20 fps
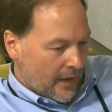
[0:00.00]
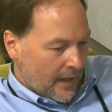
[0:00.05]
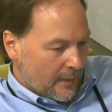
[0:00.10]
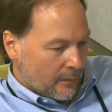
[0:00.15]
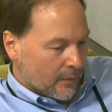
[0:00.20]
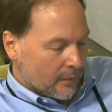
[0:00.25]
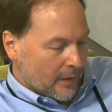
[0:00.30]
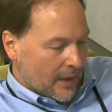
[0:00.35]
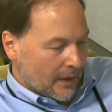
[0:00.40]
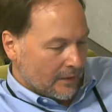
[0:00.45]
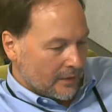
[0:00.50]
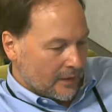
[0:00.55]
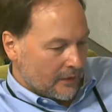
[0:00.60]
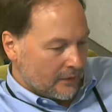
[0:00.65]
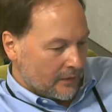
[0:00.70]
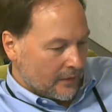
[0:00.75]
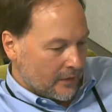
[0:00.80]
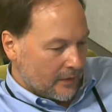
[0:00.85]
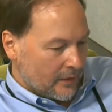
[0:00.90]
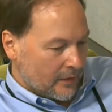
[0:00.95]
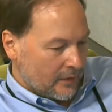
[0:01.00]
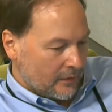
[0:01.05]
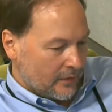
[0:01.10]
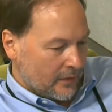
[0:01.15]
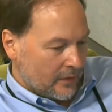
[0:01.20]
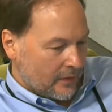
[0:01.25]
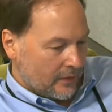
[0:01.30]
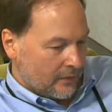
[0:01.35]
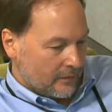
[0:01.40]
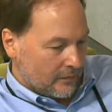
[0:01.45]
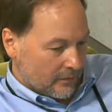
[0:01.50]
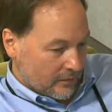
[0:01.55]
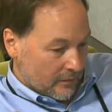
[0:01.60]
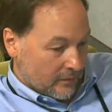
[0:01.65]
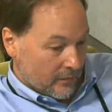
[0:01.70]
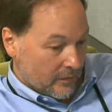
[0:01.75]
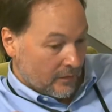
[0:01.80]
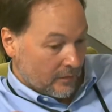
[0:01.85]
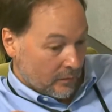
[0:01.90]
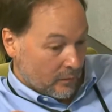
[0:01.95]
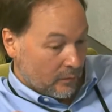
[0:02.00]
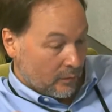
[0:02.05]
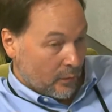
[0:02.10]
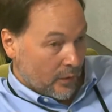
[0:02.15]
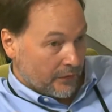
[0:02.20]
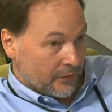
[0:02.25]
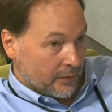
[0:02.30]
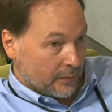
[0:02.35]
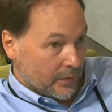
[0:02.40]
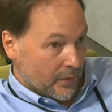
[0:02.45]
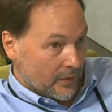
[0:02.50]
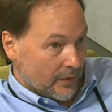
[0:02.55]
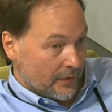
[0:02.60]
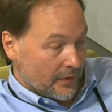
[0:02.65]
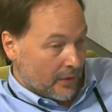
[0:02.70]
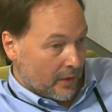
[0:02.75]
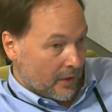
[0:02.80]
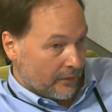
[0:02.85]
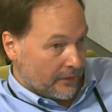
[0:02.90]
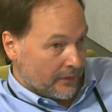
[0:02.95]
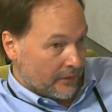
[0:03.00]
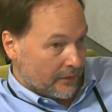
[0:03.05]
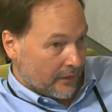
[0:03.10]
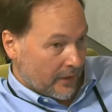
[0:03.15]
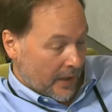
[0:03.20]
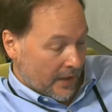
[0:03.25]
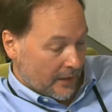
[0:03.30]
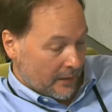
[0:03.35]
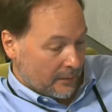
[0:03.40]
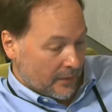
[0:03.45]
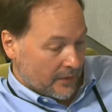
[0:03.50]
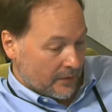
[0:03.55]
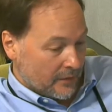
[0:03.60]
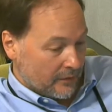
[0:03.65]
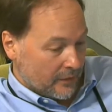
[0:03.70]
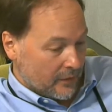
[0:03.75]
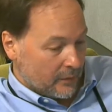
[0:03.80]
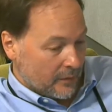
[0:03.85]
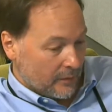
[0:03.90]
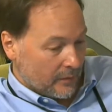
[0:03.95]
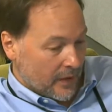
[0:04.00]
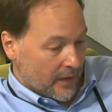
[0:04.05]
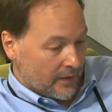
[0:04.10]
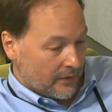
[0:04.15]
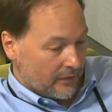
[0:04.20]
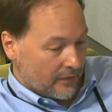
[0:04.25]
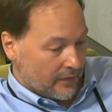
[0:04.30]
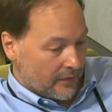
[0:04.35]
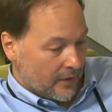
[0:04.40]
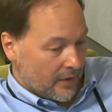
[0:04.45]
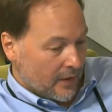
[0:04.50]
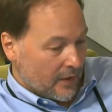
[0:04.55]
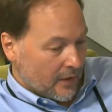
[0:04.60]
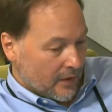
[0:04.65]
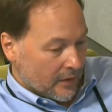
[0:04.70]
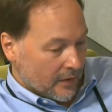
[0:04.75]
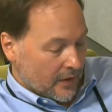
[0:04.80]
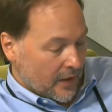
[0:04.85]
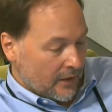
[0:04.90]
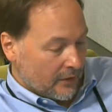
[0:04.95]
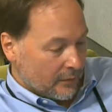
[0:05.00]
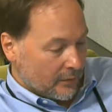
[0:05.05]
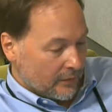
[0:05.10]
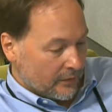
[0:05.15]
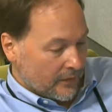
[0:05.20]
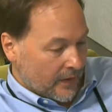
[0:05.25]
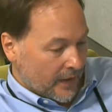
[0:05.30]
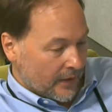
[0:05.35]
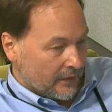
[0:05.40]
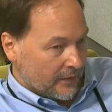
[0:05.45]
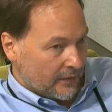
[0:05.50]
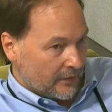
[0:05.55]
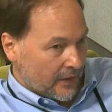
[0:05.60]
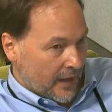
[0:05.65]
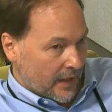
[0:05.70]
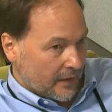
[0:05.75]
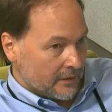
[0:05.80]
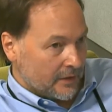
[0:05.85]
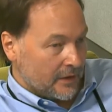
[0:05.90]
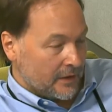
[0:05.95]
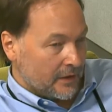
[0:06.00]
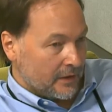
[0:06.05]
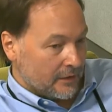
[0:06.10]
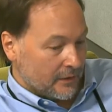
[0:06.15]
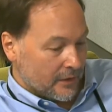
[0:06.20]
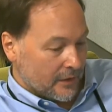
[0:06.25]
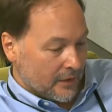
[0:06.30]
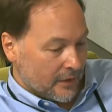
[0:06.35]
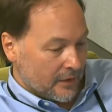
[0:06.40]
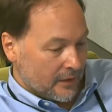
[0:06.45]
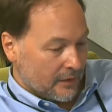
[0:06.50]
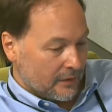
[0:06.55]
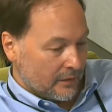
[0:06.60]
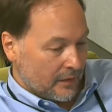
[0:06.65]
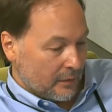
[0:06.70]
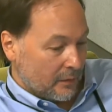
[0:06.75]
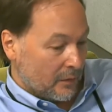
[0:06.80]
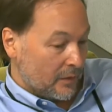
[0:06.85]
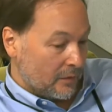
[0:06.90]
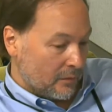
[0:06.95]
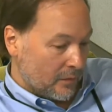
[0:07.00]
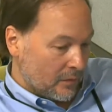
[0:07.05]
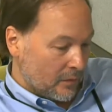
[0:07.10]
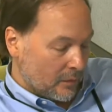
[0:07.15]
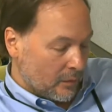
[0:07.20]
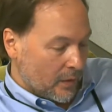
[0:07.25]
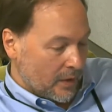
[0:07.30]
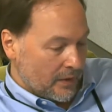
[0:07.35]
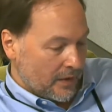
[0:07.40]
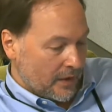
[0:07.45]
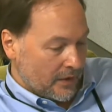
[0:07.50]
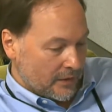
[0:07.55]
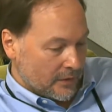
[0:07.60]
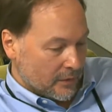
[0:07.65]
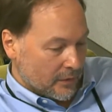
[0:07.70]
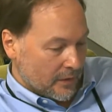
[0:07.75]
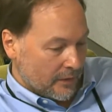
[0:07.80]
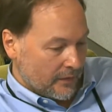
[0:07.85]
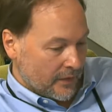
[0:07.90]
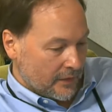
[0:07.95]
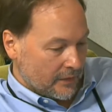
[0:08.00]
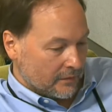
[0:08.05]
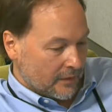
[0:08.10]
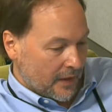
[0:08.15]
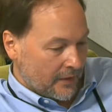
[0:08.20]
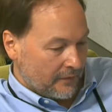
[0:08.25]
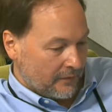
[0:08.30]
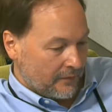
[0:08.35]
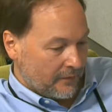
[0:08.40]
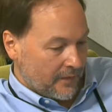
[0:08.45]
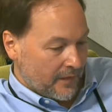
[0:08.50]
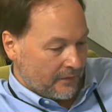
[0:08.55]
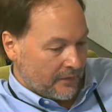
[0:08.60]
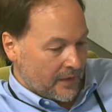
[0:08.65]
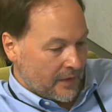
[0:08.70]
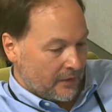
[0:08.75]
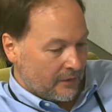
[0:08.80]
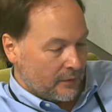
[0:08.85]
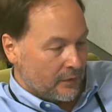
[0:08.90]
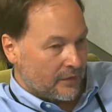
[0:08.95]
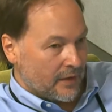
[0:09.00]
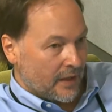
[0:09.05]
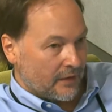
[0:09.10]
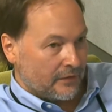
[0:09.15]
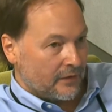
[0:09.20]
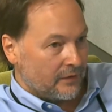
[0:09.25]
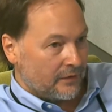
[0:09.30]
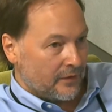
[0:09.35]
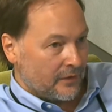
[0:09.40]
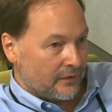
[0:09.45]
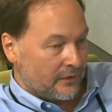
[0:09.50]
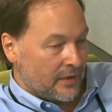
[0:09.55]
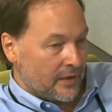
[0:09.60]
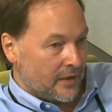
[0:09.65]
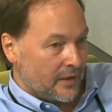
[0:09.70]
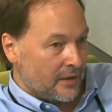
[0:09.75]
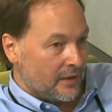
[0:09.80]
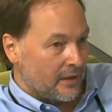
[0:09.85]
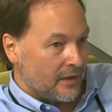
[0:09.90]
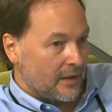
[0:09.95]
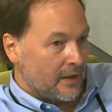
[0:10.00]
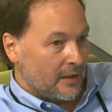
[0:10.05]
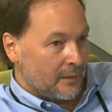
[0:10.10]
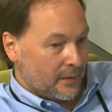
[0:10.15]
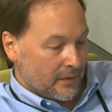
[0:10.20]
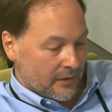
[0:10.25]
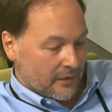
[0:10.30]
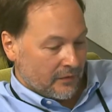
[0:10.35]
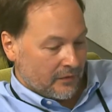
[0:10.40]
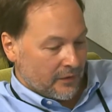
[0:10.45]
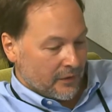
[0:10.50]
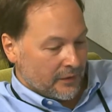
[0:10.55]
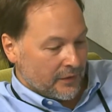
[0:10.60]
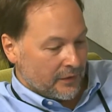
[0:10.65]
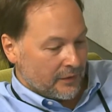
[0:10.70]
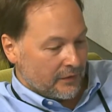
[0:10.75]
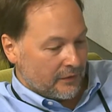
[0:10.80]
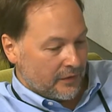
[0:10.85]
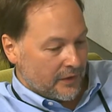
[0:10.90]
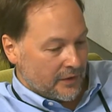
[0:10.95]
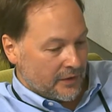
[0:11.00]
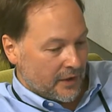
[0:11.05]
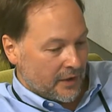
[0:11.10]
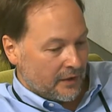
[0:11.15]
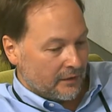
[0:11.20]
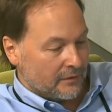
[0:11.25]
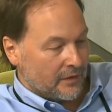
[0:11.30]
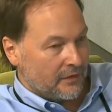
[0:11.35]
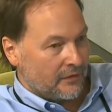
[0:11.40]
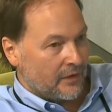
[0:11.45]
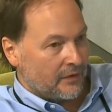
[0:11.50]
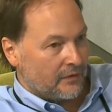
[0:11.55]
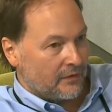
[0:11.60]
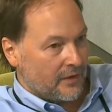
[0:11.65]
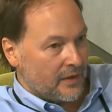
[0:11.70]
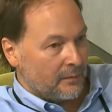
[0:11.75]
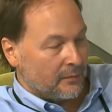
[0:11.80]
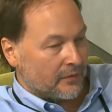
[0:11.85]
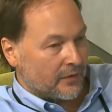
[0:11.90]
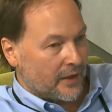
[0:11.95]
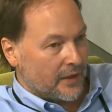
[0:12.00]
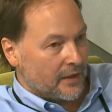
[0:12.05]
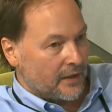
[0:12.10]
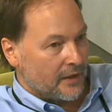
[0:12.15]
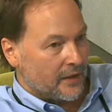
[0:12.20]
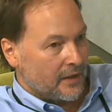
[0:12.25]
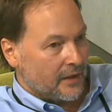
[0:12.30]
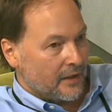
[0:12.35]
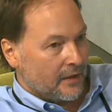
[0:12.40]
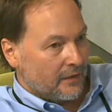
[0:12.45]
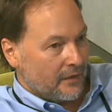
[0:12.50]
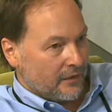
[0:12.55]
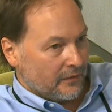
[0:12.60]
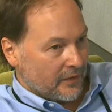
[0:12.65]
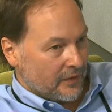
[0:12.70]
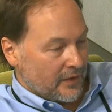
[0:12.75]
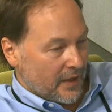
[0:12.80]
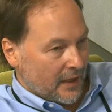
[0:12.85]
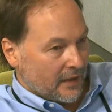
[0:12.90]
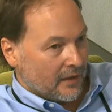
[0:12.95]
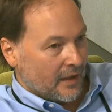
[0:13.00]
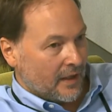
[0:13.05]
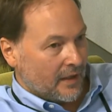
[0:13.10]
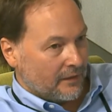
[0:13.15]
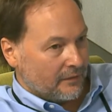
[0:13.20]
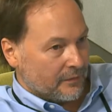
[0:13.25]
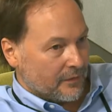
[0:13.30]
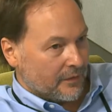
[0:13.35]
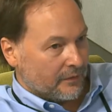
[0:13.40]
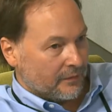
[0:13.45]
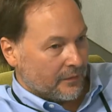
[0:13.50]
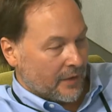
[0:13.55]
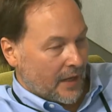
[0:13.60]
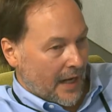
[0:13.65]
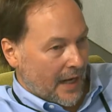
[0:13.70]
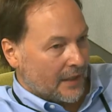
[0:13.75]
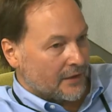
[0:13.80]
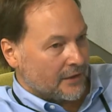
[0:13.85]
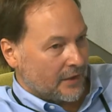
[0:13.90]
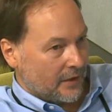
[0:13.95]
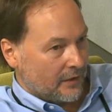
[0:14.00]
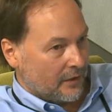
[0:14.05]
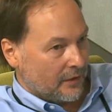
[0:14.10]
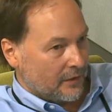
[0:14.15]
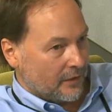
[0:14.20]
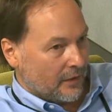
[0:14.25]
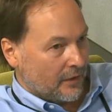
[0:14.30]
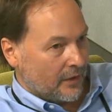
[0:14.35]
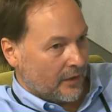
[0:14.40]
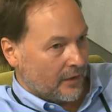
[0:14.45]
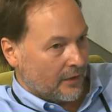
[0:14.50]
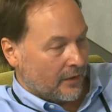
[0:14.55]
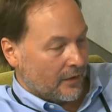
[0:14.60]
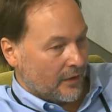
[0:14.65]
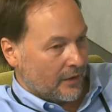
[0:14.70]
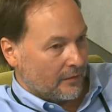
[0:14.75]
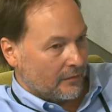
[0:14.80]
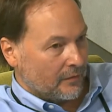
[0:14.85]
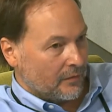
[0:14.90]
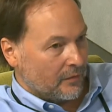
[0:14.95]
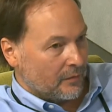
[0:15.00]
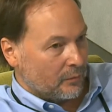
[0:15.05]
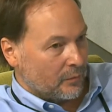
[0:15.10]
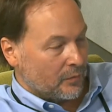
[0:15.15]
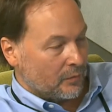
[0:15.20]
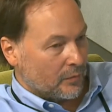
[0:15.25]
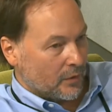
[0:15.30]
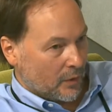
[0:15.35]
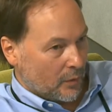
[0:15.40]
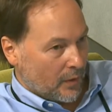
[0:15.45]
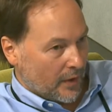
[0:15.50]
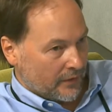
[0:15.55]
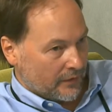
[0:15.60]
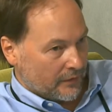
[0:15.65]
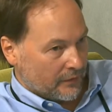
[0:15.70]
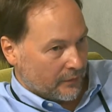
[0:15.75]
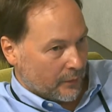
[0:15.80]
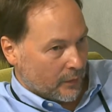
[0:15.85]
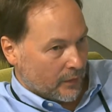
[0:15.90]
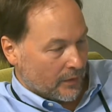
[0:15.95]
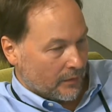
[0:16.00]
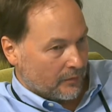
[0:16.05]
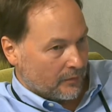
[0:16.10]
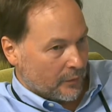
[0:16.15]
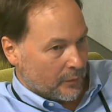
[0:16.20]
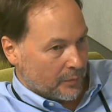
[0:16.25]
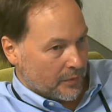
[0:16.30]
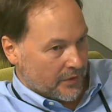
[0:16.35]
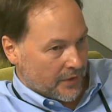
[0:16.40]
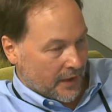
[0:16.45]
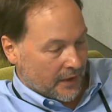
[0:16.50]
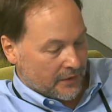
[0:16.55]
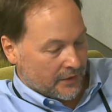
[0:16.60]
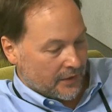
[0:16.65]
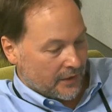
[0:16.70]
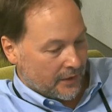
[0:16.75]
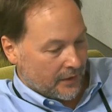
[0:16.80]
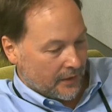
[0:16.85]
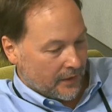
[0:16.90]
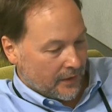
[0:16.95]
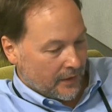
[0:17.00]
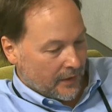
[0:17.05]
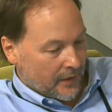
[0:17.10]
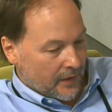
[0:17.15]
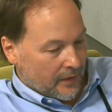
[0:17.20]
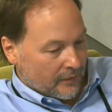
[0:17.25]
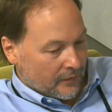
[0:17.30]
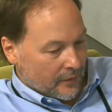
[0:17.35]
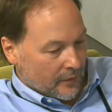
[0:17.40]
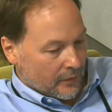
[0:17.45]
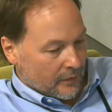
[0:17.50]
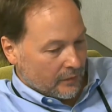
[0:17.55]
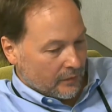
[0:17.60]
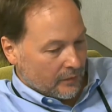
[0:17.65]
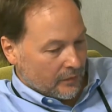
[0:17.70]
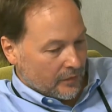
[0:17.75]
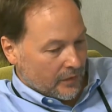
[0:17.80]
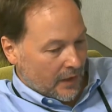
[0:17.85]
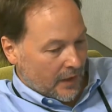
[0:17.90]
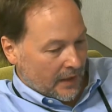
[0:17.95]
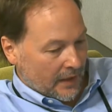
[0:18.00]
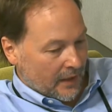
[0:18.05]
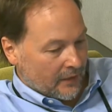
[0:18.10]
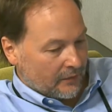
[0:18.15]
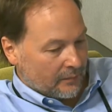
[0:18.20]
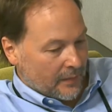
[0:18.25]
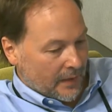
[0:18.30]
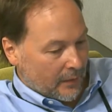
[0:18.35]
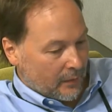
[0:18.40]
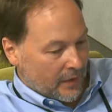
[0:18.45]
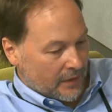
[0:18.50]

Emma Reilly is a, is a whistleblower at the Office of High Commissioner of Human Rights, and her case was filed exactly a year ago, or, or one day short of it, July 15, 2016, but there's still no decision. At least it seems like there's a deadline for, for action on, on, on requests for, for protection. So I guess my